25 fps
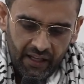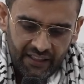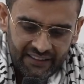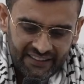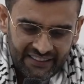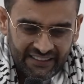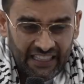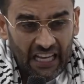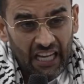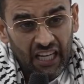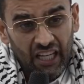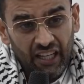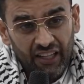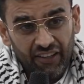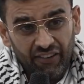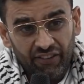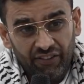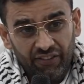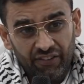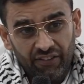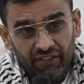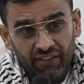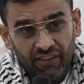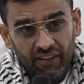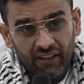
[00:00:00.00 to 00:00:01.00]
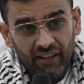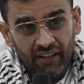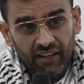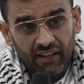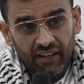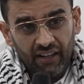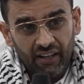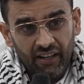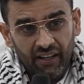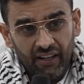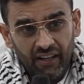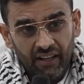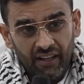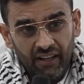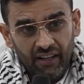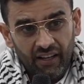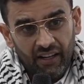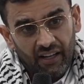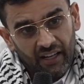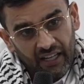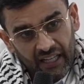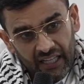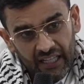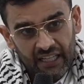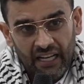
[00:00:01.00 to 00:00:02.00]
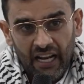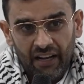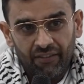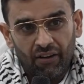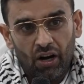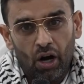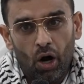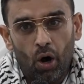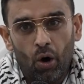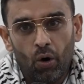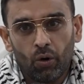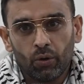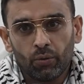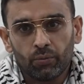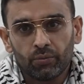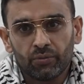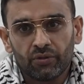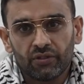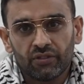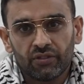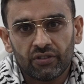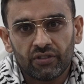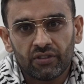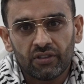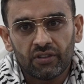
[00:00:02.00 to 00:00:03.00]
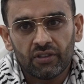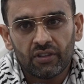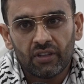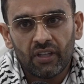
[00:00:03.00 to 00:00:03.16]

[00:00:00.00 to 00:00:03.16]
safe in our homes.